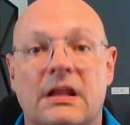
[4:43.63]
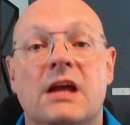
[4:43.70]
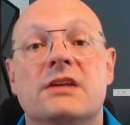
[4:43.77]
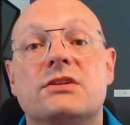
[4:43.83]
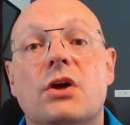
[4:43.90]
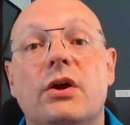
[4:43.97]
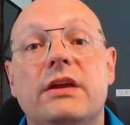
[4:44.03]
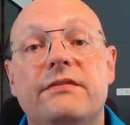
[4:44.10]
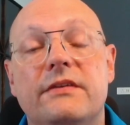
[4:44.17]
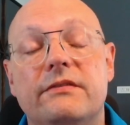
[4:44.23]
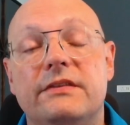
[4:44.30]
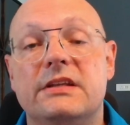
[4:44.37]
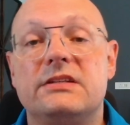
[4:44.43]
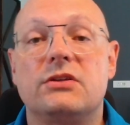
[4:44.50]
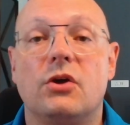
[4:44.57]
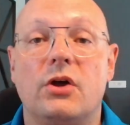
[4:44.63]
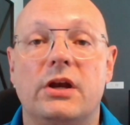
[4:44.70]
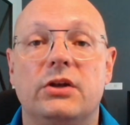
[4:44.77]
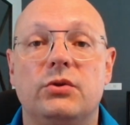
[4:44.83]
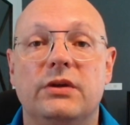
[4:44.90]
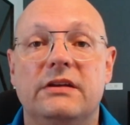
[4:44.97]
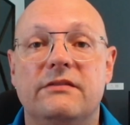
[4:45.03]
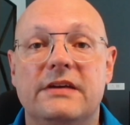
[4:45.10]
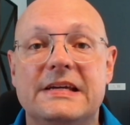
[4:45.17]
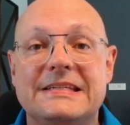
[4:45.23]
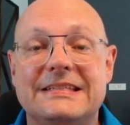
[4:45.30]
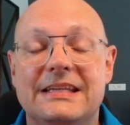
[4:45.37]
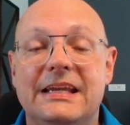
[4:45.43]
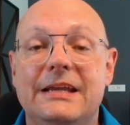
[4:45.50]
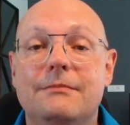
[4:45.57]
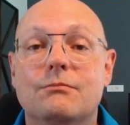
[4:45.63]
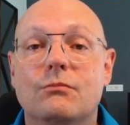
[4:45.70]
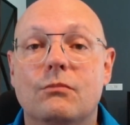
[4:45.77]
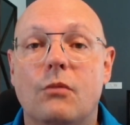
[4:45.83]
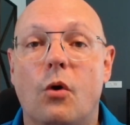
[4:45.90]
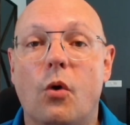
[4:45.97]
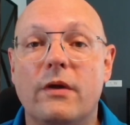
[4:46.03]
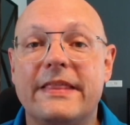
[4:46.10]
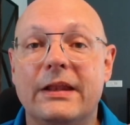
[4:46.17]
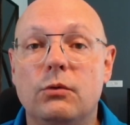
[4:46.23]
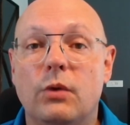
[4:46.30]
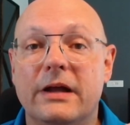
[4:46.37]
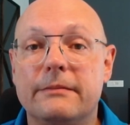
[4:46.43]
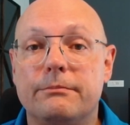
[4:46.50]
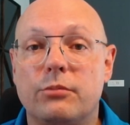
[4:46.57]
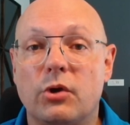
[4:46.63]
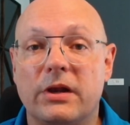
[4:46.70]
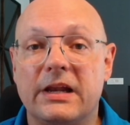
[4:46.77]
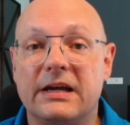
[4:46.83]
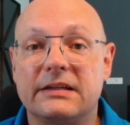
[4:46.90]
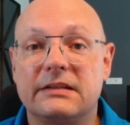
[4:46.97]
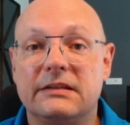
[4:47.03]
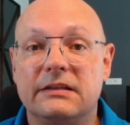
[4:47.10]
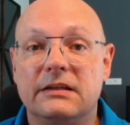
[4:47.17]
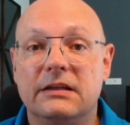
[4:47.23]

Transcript: So if you've decided to invest in more than one product,